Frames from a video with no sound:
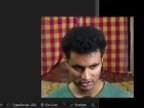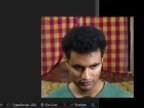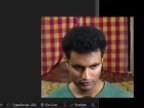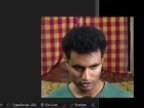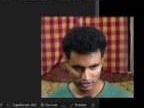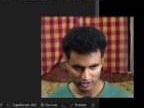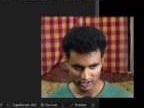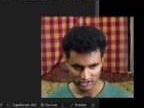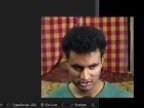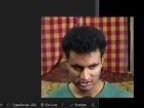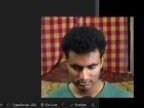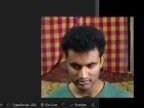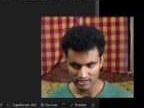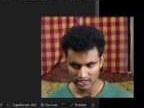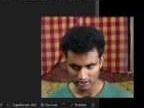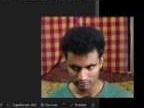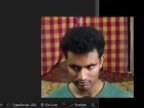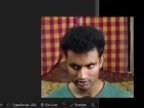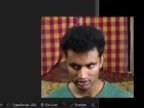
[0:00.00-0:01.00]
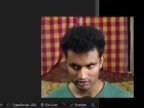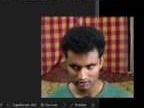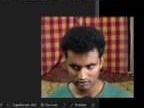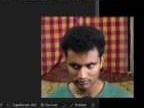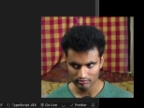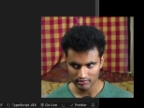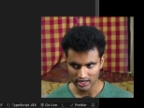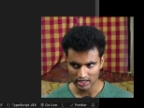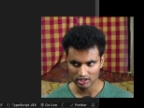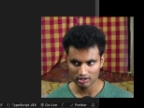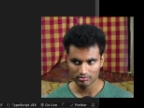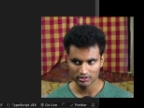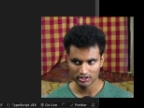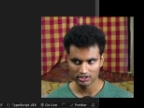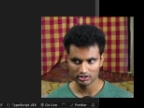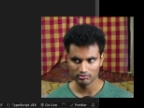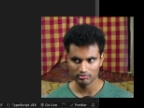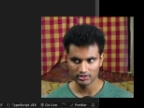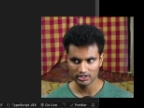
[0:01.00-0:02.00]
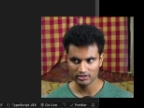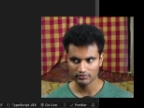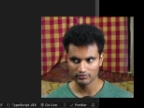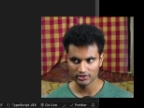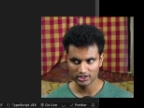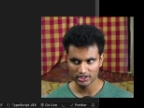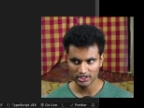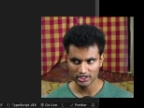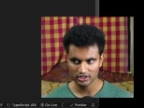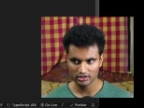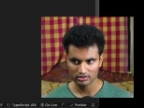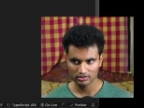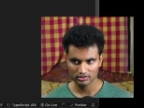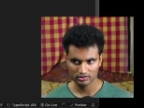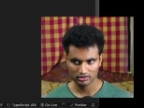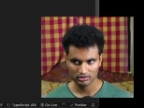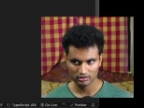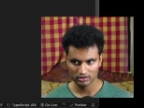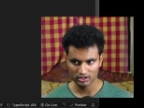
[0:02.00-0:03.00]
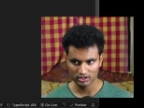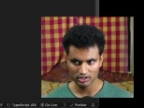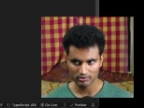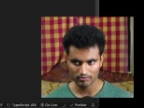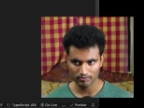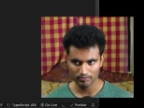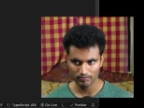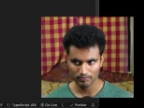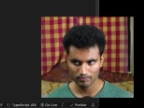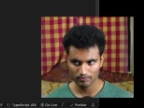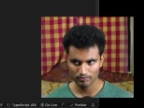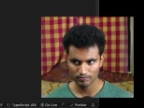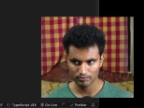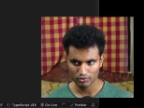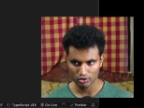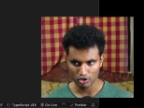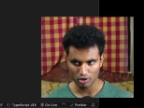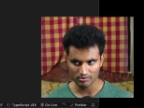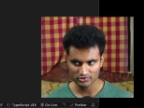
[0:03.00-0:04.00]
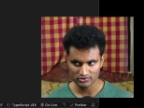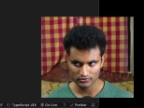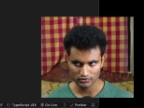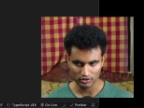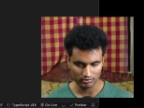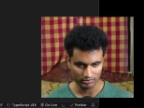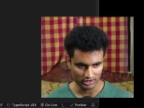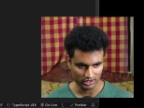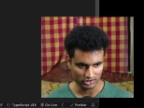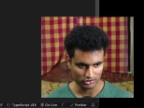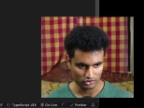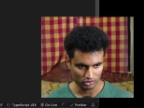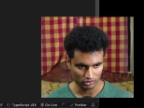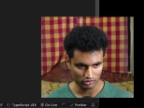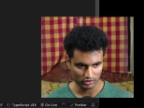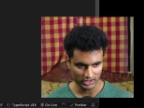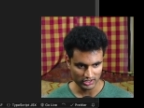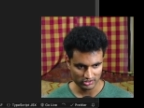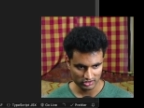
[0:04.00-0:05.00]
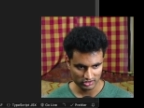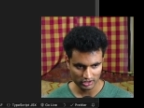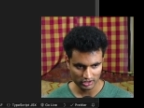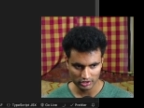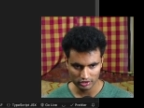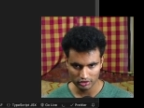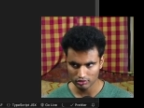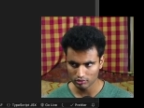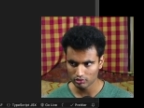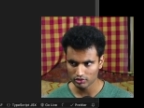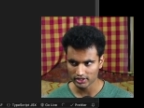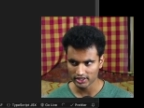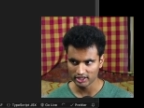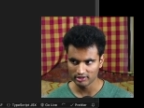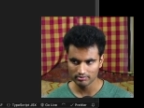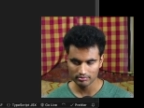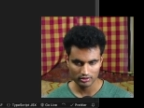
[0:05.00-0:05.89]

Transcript: let's back up a little bit. We need the props from here. So let's create a new type.